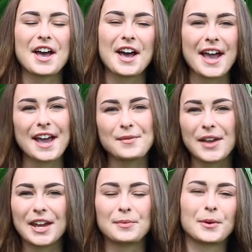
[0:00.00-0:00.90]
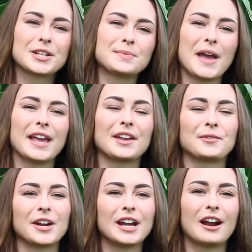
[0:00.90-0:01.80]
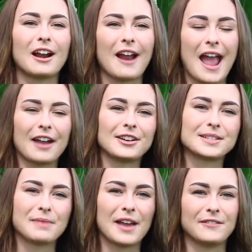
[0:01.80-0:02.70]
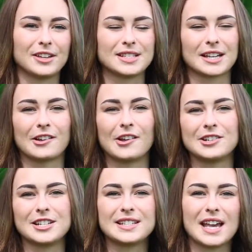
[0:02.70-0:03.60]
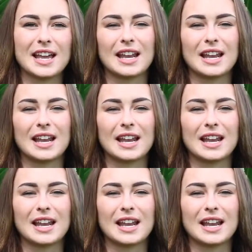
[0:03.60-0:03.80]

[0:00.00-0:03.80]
Hi, I'm Hannah Brooksbank and we're here at our Agris MiField Technology site